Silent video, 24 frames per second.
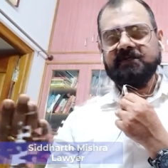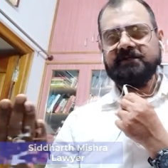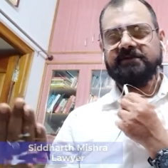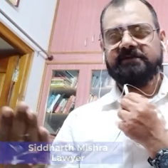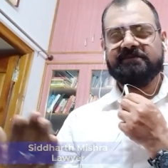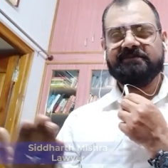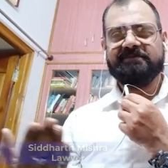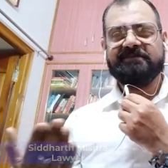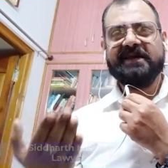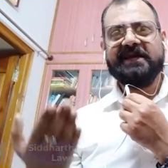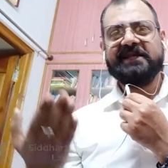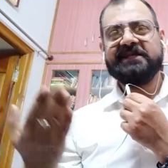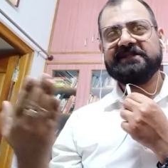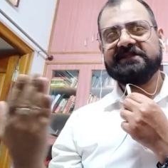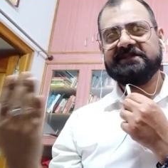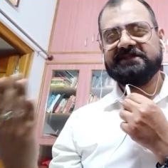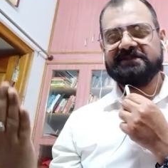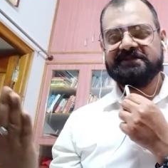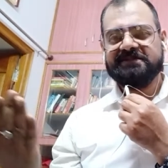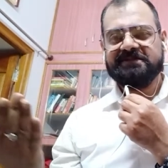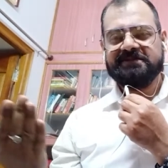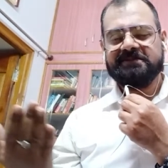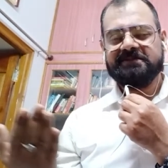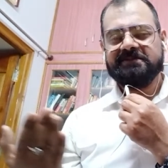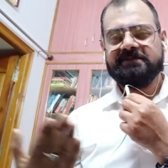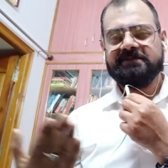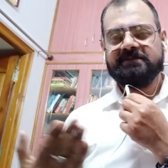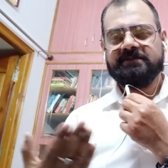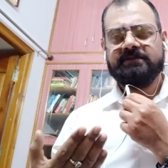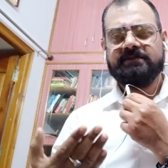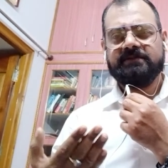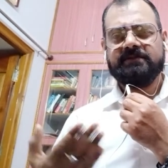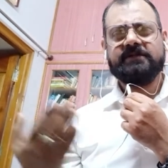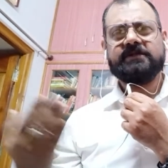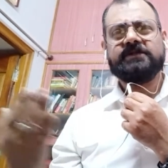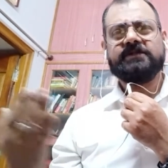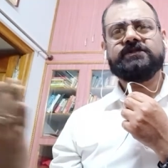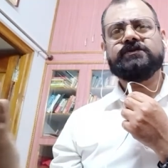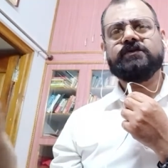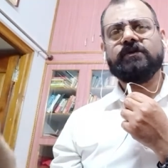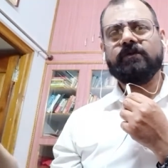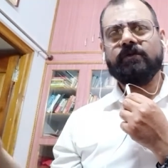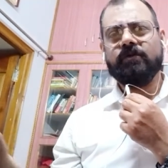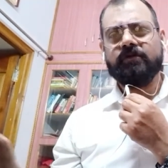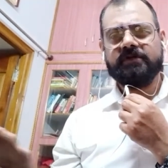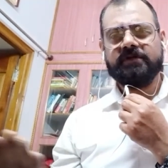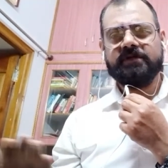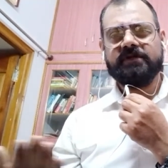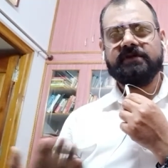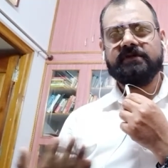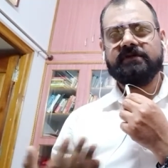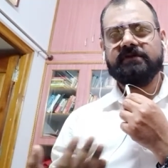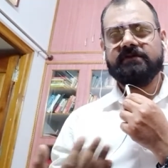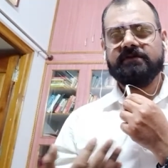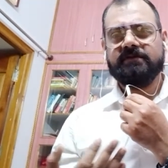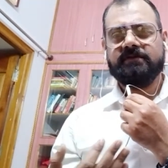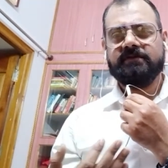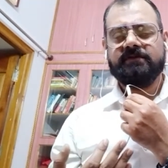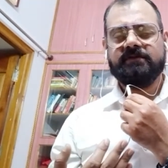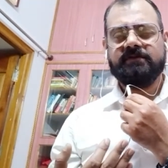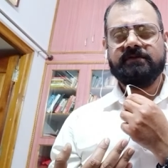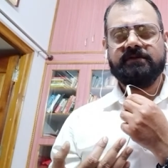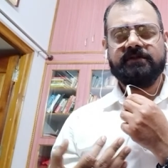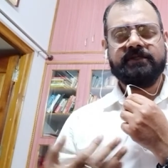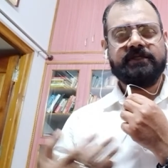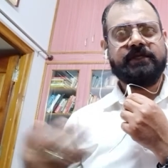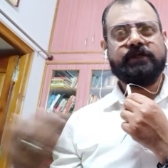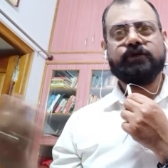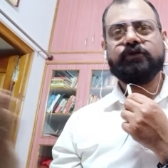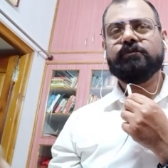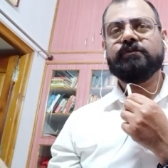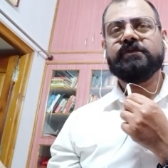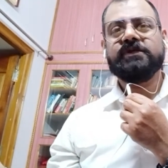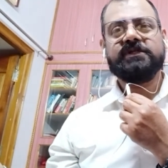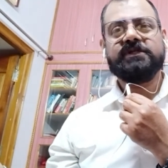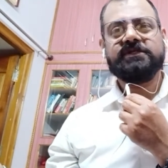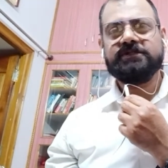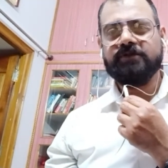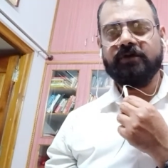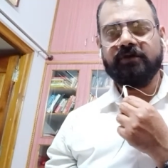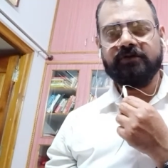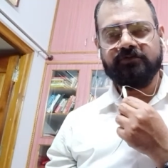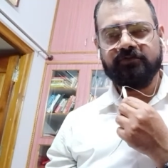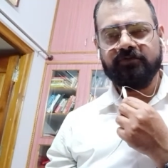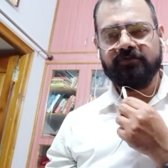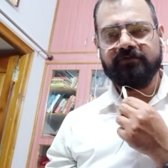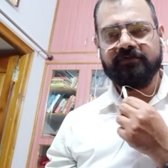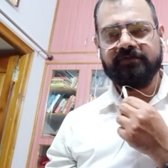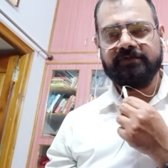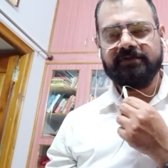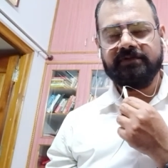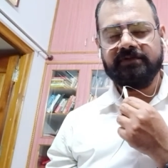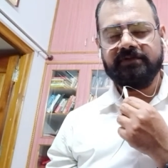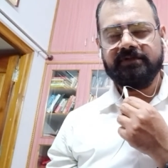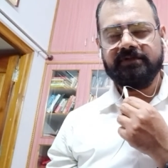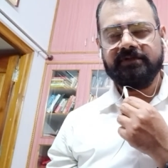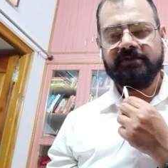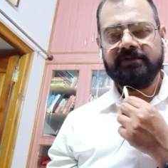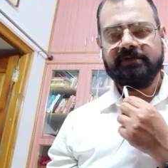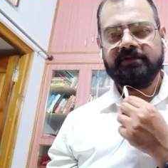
Managed. And it's all okay. The honeymoon is not over.